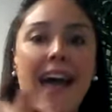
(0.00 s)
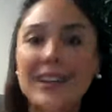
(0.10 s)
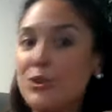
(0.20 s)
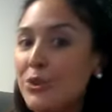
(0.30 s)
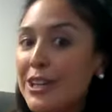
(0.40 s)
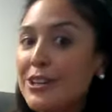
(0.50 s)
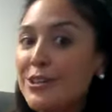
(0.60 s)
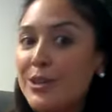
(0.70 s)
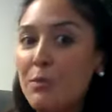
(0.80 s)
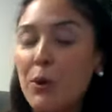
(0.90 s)
enter in
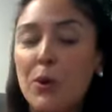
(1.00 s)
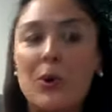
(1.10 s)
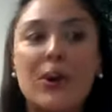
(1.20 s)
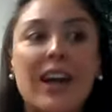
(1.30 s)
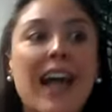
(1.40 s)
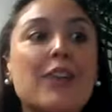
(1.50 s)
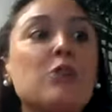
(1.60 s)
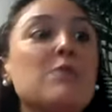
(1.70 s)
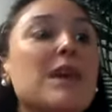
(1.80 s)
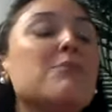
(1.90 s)
your zip code, and
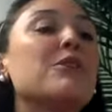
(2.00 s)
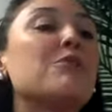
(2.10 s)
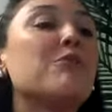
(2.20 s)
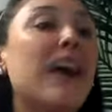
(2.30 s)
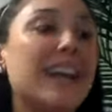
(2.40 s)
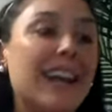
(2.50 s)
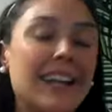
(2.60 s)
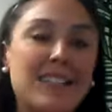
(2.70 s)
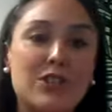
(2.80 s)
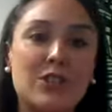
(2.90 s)
you'll be able to find a
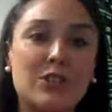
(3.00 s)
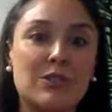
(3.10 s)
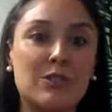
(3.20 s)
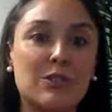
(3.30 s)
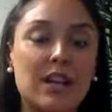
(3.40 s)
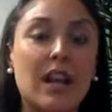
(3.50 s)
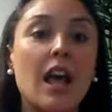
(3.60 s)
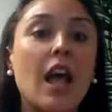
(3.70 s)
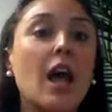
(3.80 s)
lactation consultant.